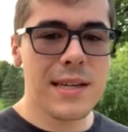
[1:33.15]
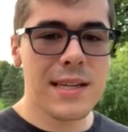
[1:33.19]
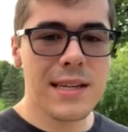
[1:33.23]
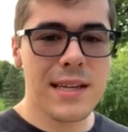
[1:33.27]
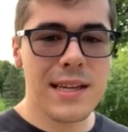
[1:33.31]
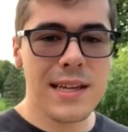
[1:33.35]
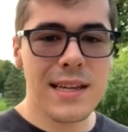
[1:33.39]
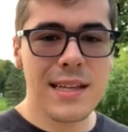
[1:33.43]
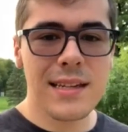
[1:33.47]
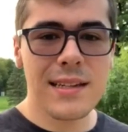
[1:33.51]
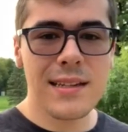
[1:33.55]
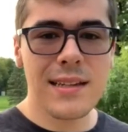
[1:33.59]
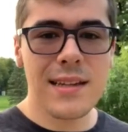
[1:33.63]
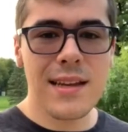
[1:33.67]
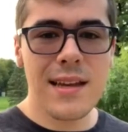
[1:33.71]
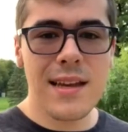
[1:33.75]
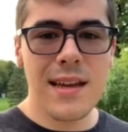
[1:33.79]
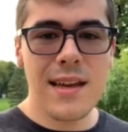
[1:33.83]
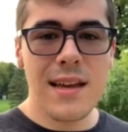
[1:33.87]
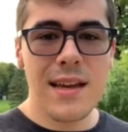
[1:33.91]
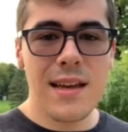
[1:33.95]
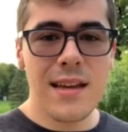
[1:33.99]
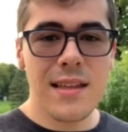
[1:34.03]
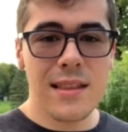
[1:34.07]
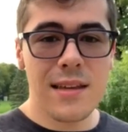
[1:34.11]

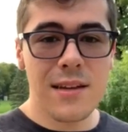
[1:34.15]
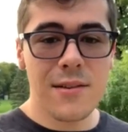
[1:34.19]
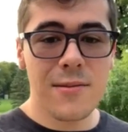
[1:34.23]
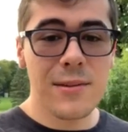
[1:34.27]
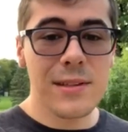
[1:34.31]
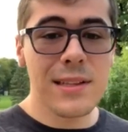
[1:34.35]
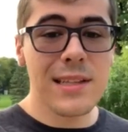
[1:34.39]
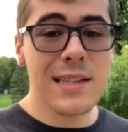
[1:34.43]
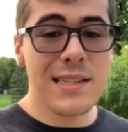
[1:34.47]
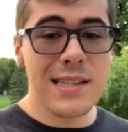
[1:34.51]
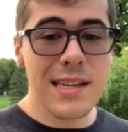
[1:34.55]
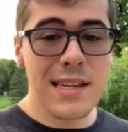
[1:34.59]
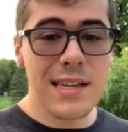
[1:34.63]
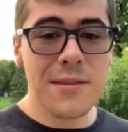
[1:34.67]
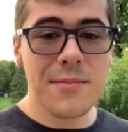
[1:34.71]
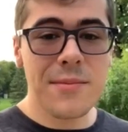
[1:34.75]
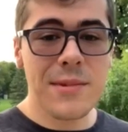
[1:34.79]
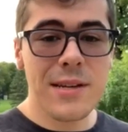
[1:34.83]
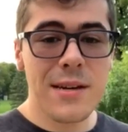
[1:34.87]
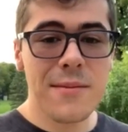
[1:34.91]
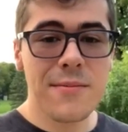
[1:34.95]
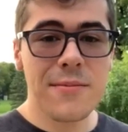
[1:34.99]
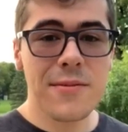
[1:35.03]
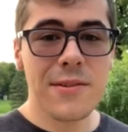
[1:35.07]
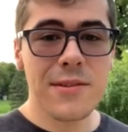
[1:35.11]
and they're really setting me
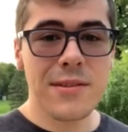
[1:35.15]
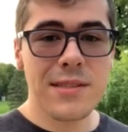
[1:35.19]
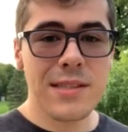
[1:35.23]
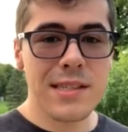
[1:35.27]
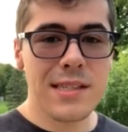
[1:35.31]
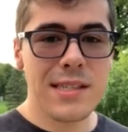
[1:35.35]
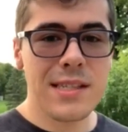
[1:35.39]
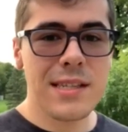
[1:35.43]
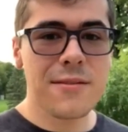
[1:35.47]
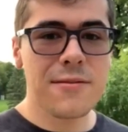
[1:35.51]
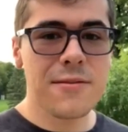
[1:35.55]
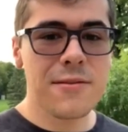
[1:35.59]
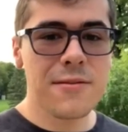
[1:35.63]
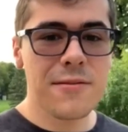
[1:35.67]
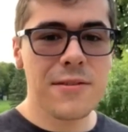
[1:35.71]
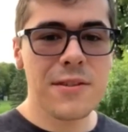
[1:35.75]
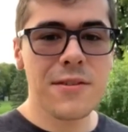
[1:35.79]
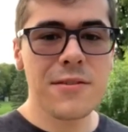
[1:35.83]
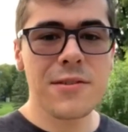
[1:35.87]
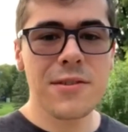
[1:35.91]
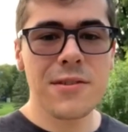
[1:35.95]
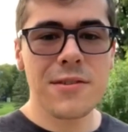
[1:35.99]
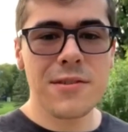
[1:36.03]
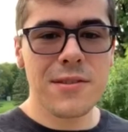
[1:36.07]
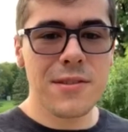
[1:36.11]
up for a successful
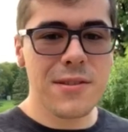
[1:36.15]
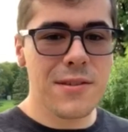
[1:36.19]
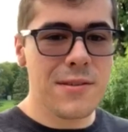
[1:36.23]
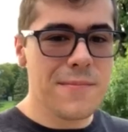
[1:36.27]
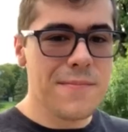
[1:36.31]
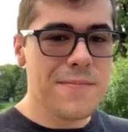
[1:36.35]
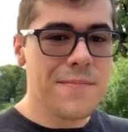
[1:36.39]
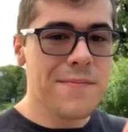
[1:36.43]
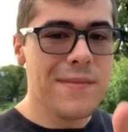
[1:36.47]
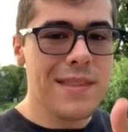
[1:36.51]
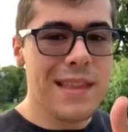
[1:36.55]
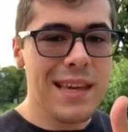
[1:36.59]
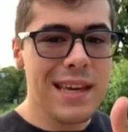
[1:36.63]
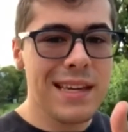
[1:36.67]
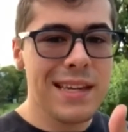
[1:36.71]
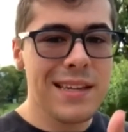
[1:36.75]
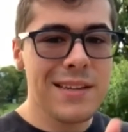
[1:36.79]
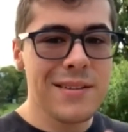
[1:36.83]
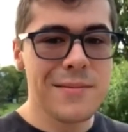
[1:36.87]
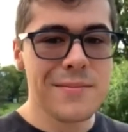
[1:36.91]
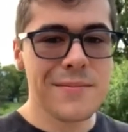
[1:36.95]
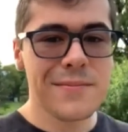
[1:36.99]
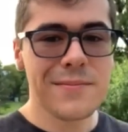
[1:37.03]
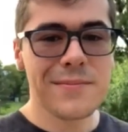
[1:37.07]
future. So thank you.